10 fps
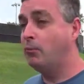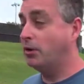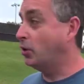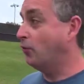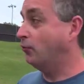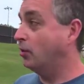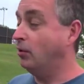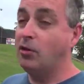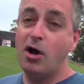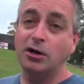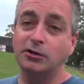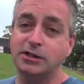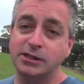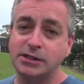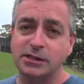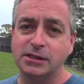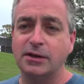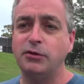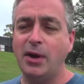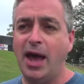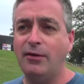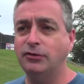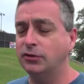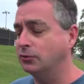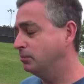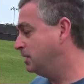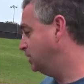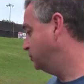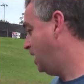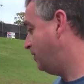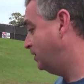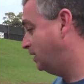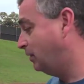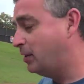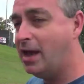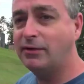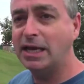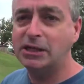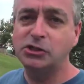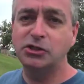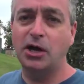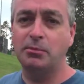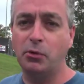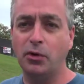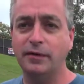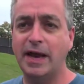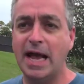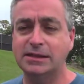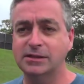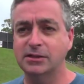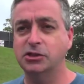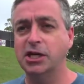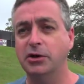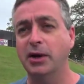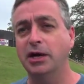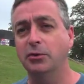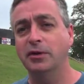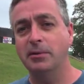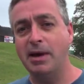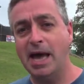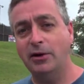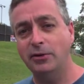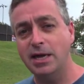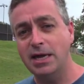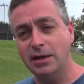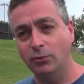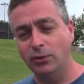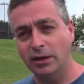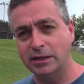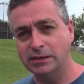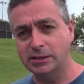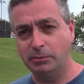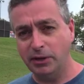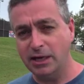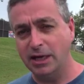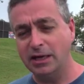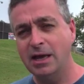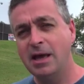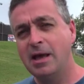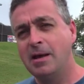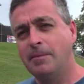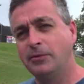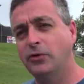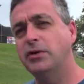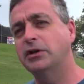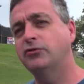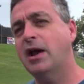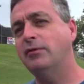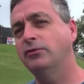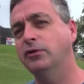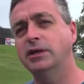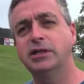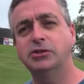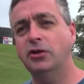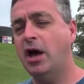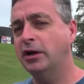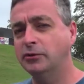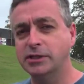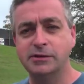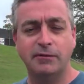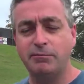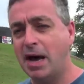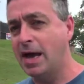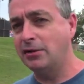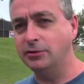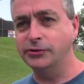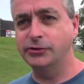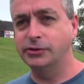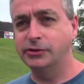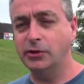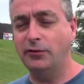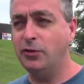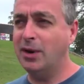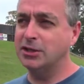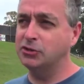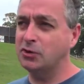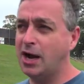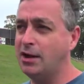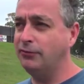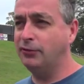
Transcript: but go for a longer distance if you have to, because we have an engine on board that acts as a generator when the battery is depleted, so you can travel for additional hundreds of miles. So if you wanted to drive